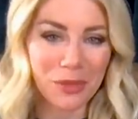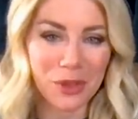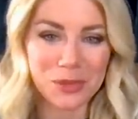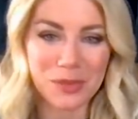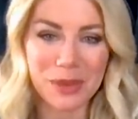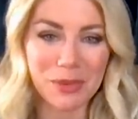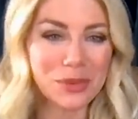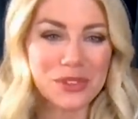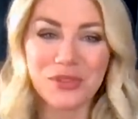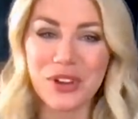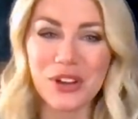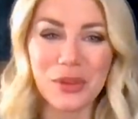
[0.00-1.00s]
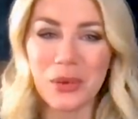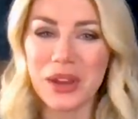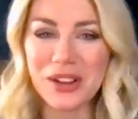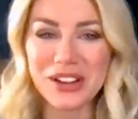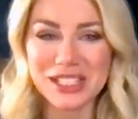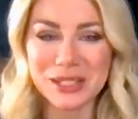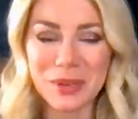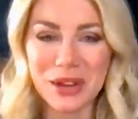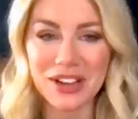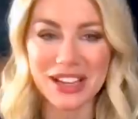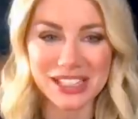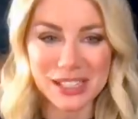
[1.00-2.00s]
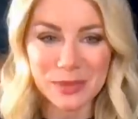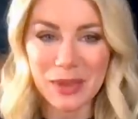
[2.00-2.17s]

those people. It was a very weird experience.